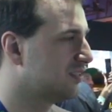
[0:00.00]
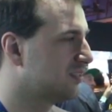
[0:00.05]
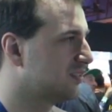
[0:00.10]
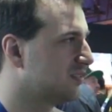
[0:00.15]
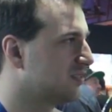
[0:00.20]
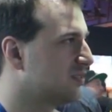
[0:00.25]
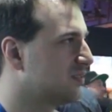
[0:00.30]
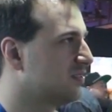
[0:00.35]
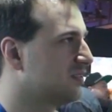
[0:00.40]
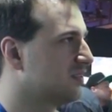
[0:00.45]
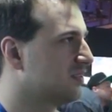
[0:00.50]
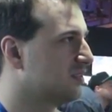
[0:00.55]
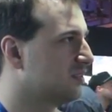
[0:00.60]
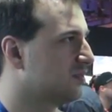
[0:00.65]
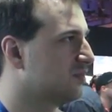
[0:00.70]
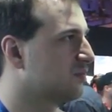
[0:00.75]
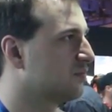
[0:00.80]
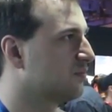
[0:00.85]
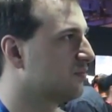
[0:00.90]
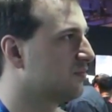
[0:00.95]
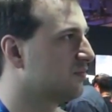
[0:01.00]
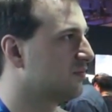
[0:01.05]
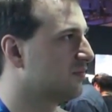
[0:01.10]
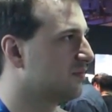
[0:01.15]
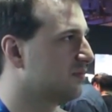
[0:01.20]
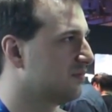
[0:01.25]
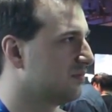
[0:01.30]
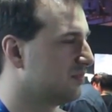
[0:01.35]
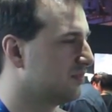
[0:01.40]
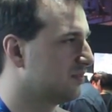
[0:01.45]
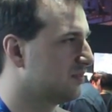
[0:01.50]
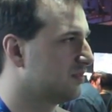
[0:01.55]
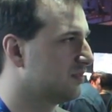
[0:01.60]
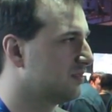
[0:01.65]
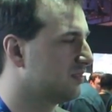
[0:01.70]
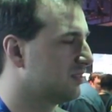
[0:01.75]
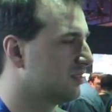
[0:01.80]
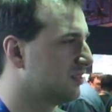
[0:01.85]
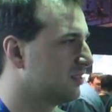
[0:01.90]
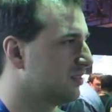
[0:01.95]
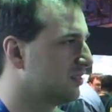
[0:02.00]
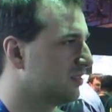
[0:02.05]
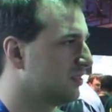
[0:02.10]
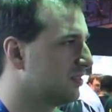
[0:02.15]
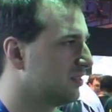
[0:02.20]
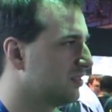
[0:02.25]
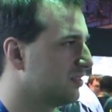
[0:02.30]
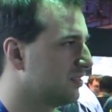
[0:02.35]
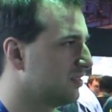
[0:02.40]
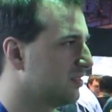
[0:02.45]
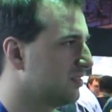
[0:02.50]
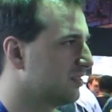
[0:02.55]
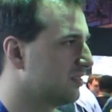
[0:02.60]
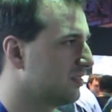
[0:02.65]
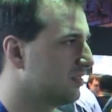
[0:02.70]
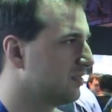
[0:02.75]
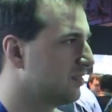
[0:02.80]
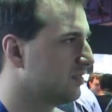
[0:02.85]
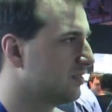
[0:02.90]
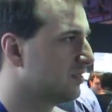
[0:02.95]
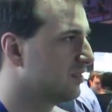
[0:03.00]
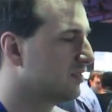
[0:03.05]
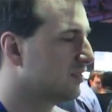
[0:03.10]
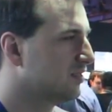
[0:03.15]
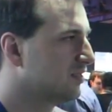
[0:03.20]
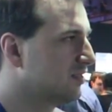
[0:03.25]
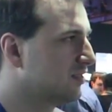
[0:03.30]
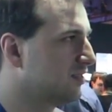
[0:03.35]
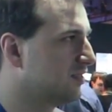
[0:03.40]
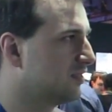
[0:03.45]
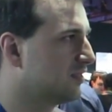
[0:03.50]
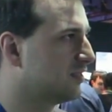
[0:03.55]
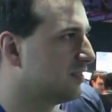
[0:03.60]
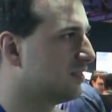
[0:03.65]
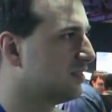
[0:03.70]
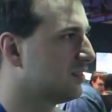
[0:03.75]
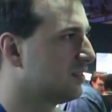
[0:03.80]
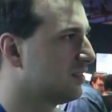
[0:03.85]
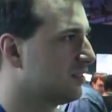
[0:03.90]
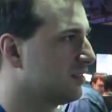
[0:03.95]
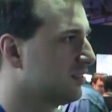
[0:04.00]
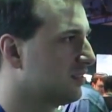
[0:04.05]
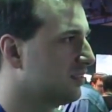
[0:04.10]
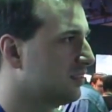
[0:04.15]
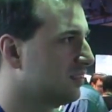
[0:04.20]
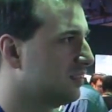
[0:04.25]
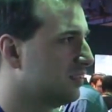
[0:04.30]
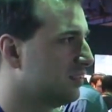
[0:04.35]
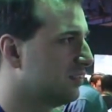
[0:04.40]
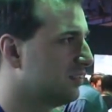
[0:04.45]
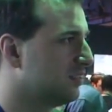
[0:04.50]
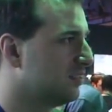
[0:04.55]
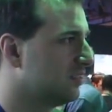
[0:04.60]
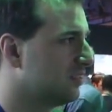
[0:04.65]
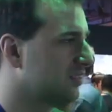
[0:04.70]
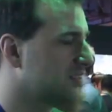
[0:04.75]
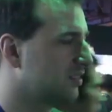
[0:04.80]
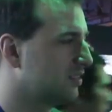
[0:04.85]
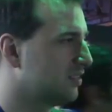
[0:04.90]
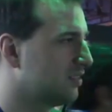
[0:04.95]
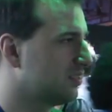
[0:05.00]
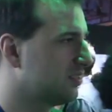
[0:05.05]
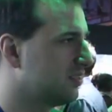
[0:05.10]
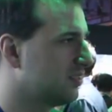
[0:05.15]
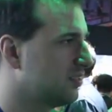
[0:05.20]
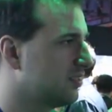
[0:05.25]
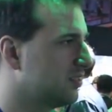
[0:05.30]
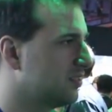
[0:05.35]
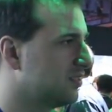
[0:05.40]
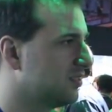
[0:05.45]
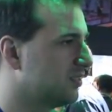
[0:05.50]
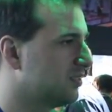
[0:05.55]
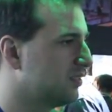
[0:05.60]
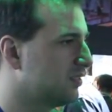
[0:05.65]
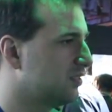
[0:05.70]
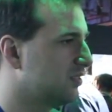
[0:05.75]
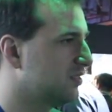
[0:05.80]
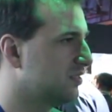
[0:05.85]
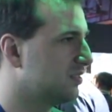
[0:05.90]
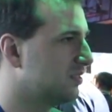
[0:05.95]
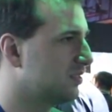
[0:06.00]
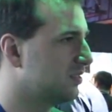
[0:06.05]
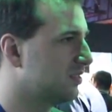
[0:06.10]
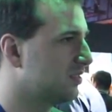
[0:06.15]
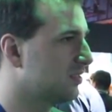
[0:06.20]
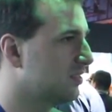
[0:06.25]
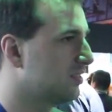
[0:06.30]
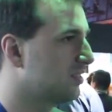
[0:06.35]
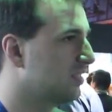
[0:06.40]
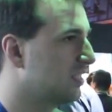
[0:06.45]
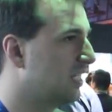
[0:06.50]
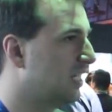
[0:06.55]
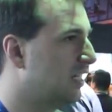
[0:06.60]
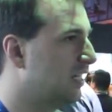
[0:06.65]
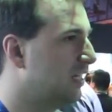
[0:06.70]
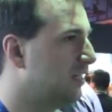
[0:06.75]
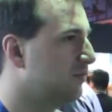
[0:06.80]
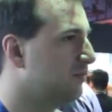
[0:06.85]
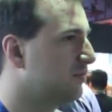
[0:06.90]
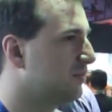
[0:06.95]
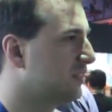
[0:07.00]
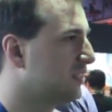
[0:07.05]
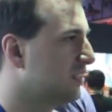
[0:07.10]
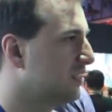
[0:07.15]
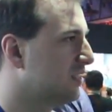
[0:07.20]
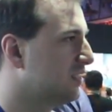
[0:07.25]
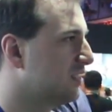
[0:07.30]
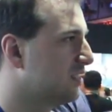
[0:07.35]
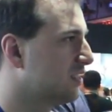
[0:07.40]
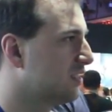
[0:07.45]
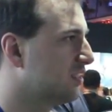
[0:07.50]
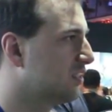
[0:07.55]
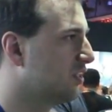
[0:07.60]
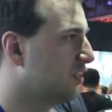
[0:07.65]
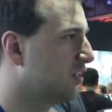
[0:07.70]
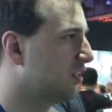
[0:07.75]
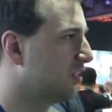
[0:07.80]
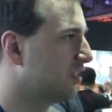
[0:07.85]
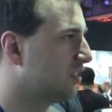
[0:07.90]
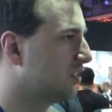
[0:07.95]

(silent)